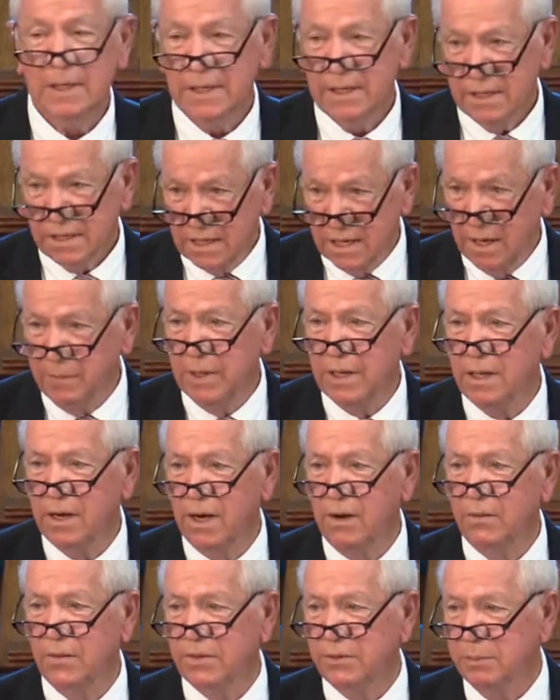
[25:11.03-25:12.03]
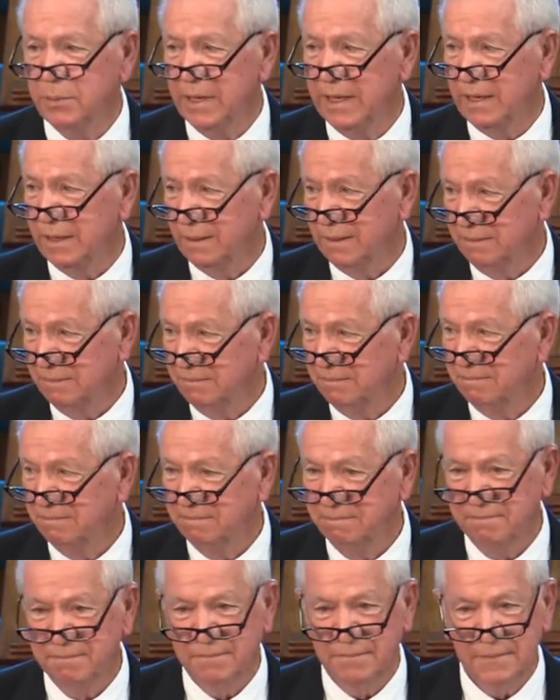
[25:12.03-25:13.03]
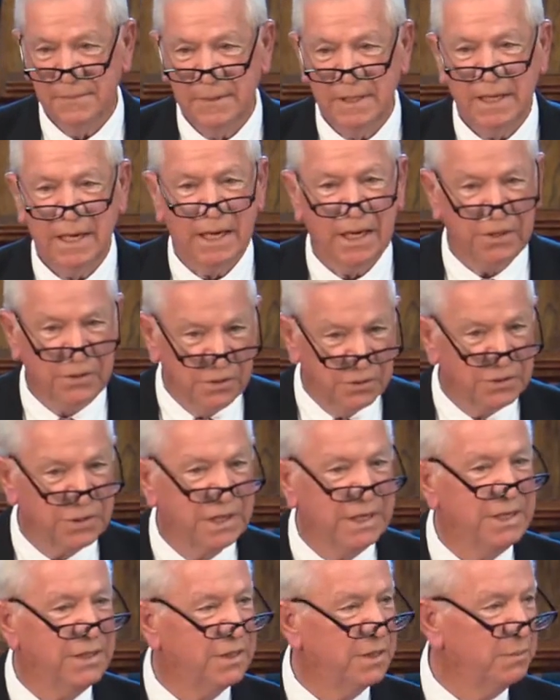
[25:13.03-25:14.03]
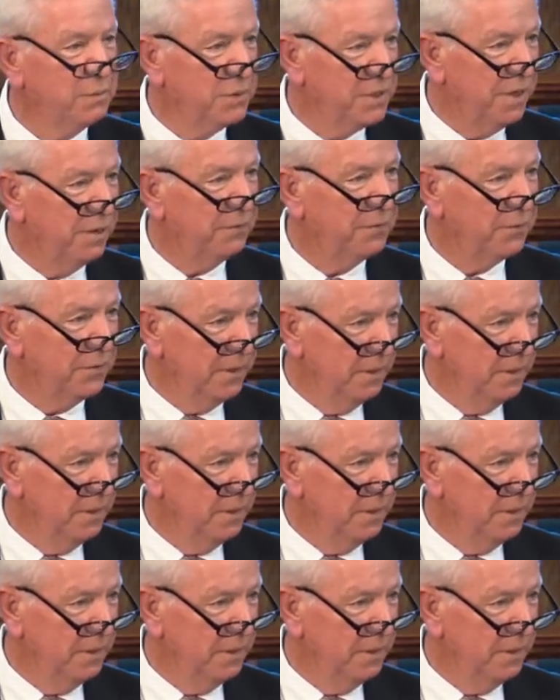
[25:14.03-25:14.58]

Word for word: Come and go with me, and you'll see some suffering.